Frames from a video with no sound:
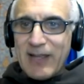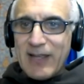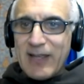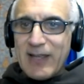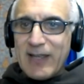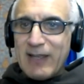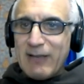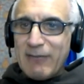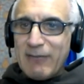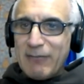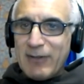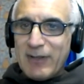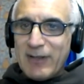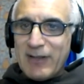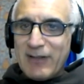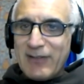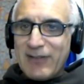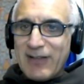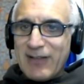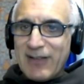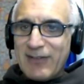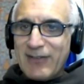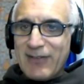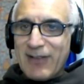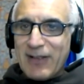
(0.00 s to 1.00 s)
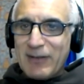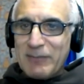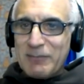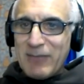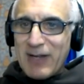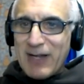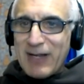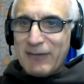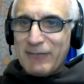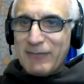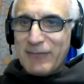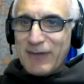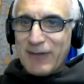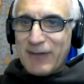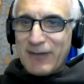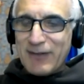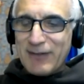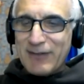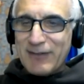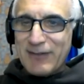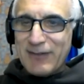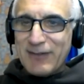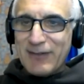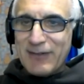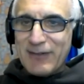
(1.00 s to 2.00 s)
it really sounds like
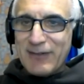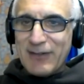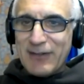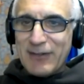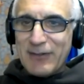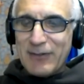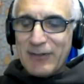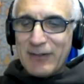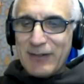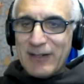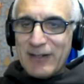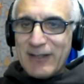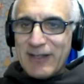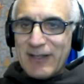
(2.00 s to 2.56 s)
mafia, you know.